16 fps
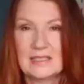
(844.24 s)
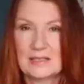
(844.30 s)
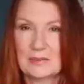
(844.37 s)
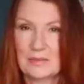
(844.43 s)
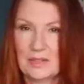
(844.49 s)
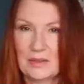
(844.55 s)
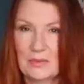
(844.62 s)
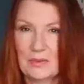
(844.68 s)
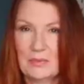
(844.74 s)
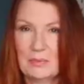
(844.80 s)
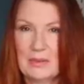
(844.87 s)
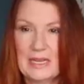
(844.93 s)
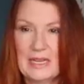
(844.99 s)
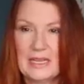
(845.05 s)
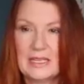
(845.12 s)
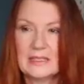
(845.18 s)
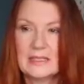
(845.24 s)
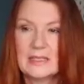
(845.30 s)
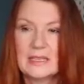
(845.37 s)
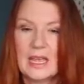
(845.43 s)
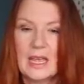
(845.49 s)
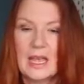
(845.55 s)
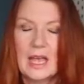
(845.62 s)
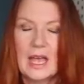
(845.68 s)
something with pleats.
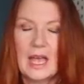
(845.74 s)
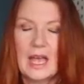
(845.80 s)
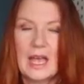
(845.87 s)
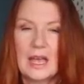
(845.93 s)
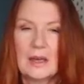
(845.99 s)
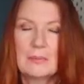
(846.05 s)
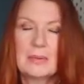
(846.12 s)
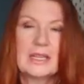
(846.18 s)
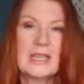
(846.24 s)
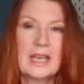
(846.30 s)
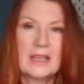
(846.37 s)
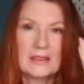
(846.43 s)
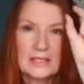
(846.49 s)
But yeah,